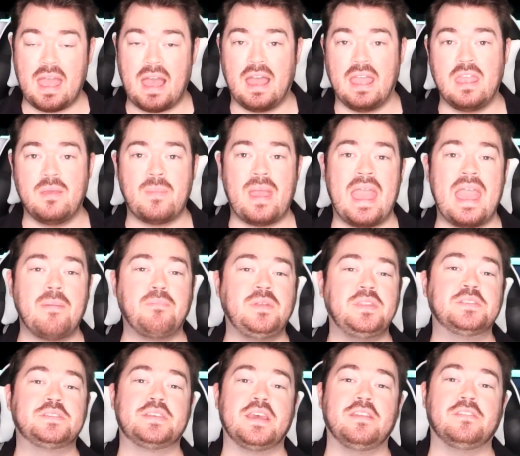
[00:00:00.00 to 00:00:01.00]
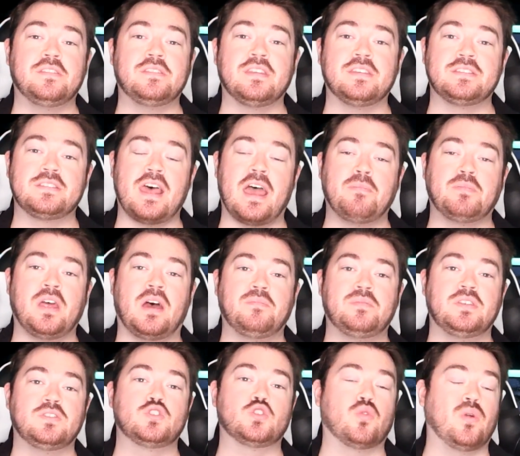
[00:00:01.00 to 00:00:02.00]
I am happy to say that this laptop does